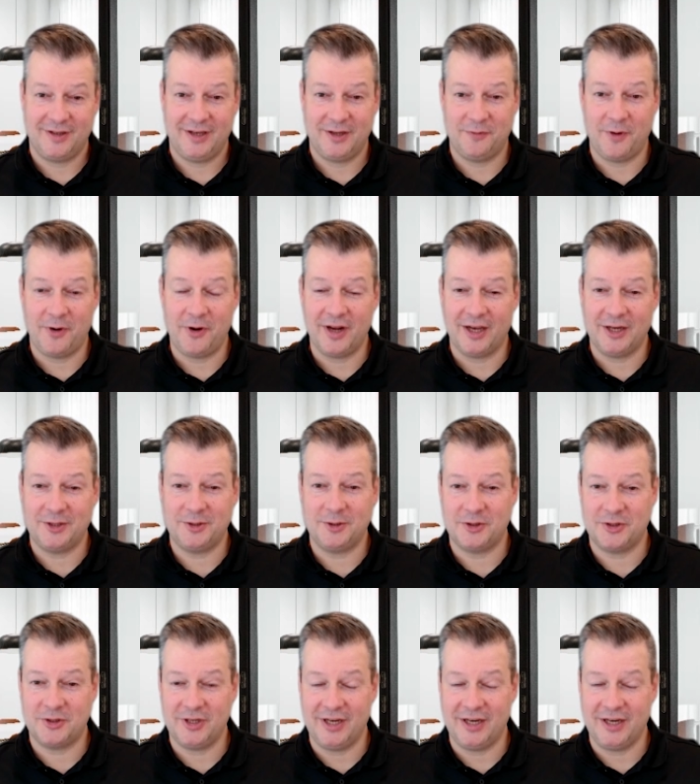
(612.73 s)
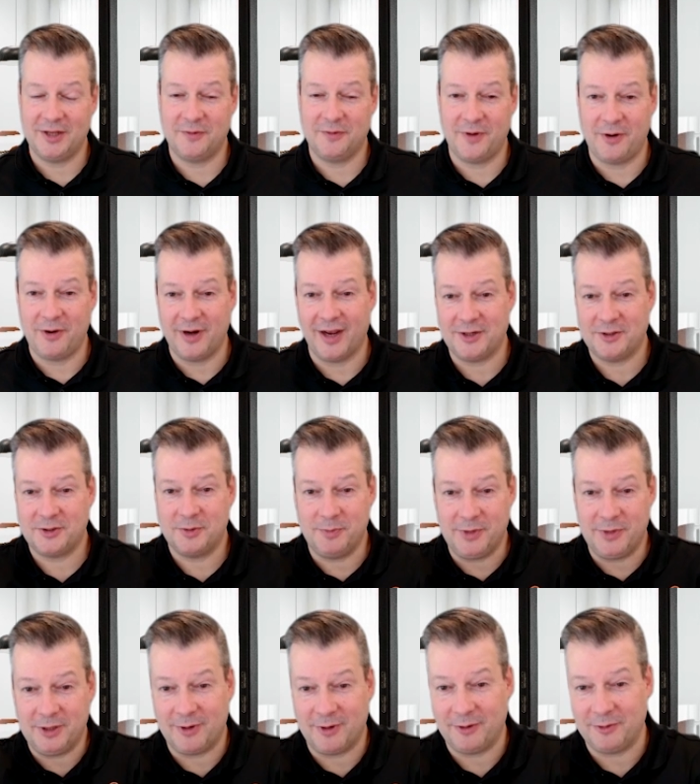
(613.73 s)
It's very nice to see, and it's very nice to
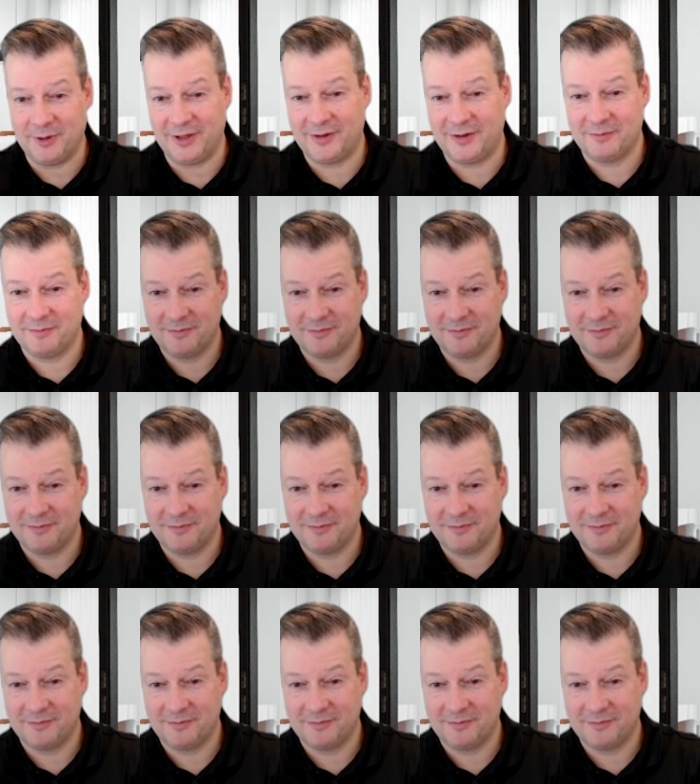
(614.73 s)
be around it.